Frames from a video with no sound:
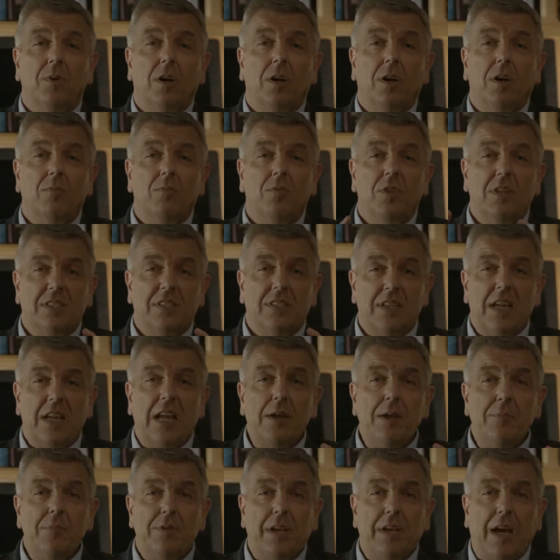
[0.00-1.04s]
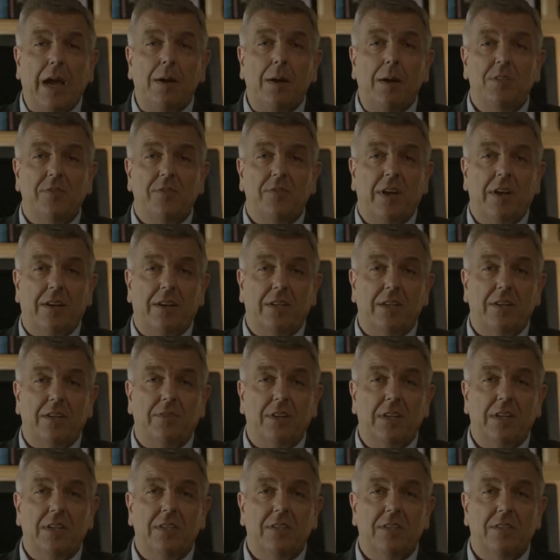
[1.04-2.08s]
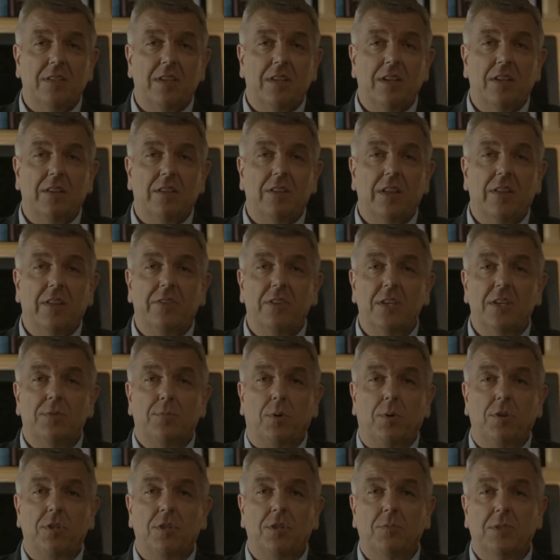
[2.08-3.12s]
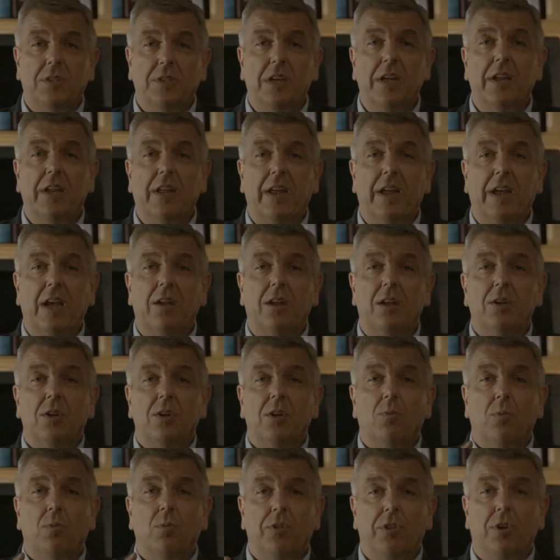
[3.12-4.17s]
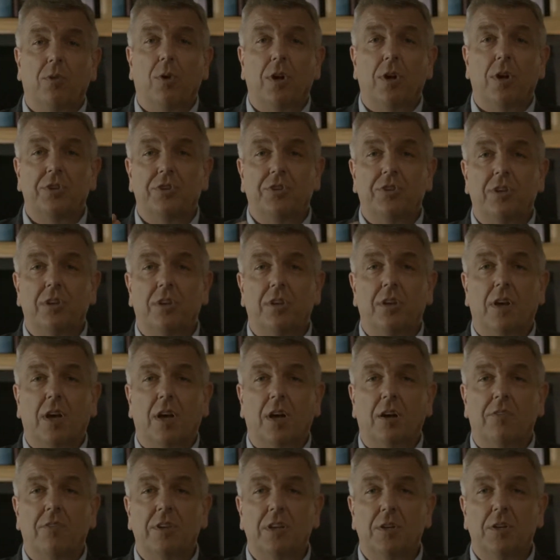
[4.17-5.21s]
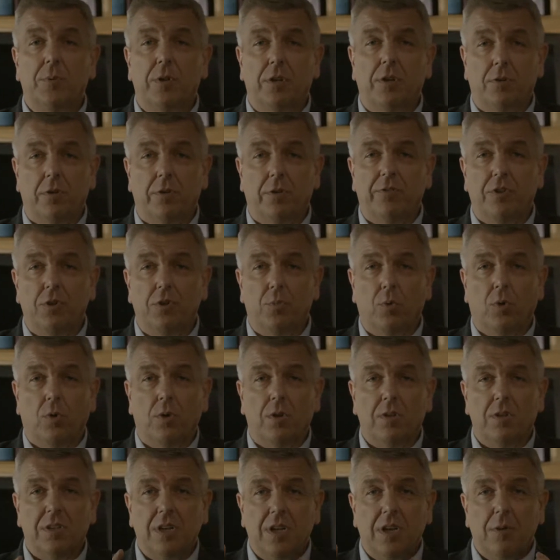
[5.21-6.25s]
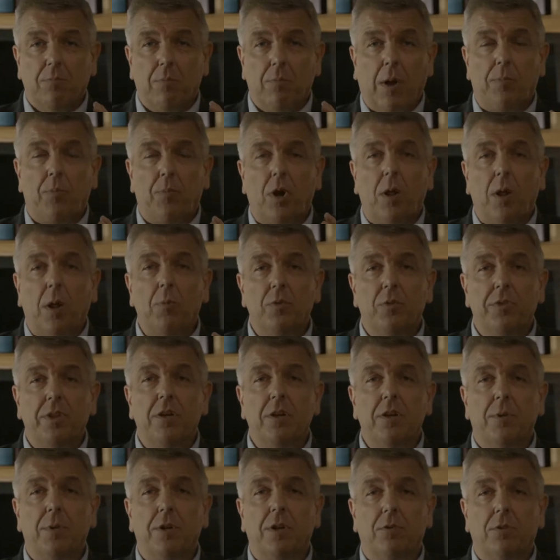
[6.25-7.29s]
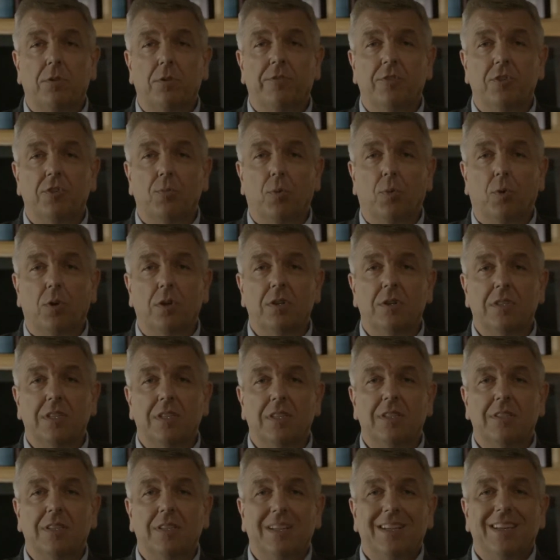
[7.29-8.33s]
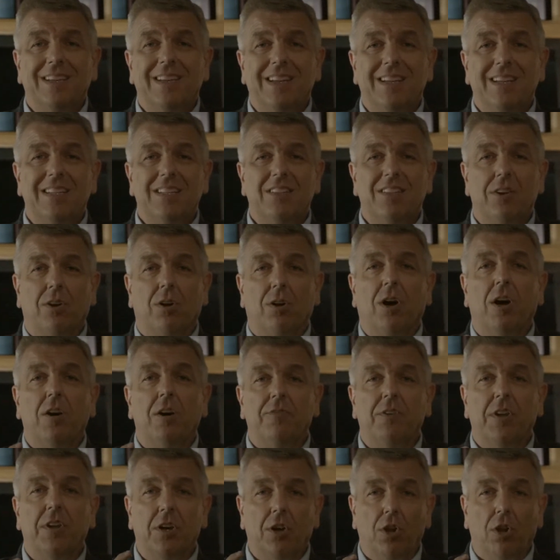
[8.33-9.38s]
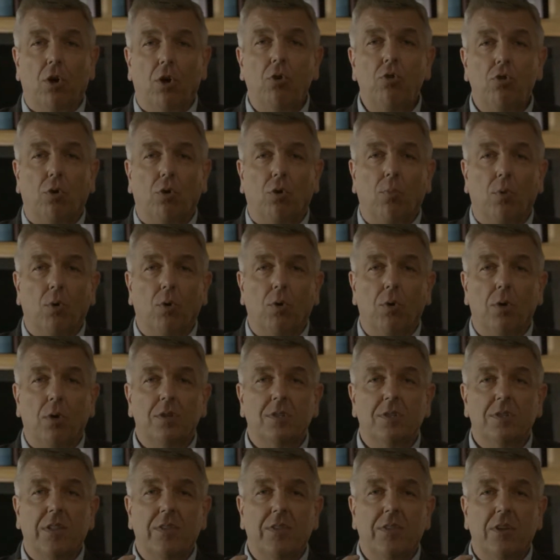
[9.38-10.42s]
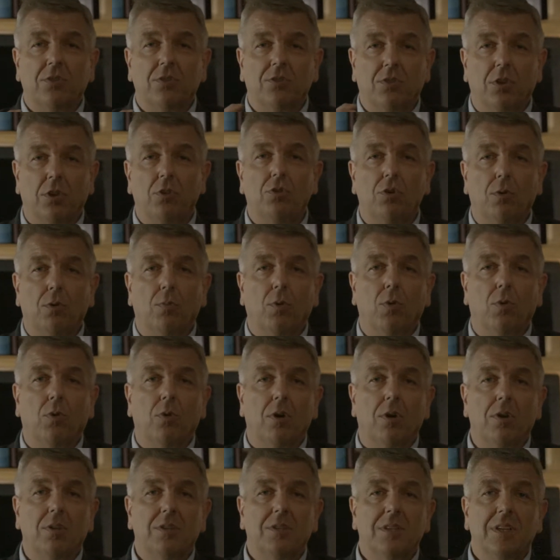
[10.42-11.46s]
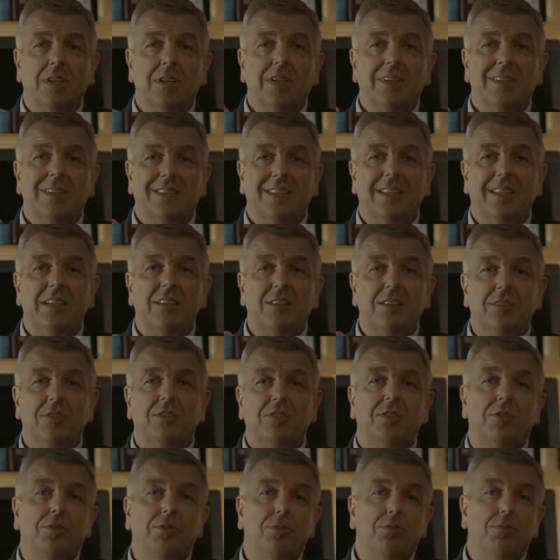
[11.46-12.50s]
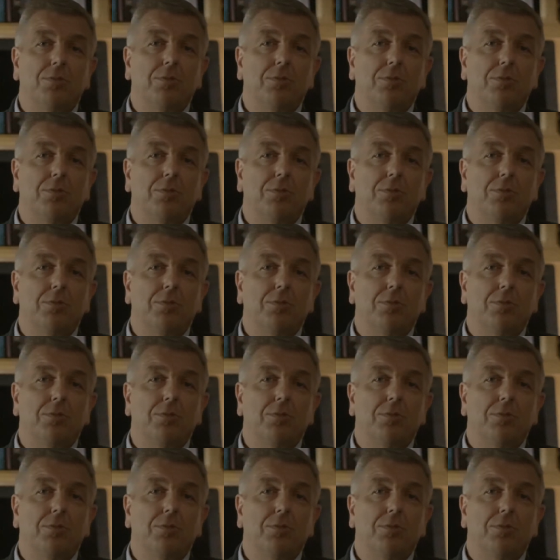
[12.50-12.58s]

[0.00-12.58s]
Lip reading: the same types of activities that this person was getting at with the question of independent review boards. My problem with independent review boards is they're often local boards, and those local boards tend to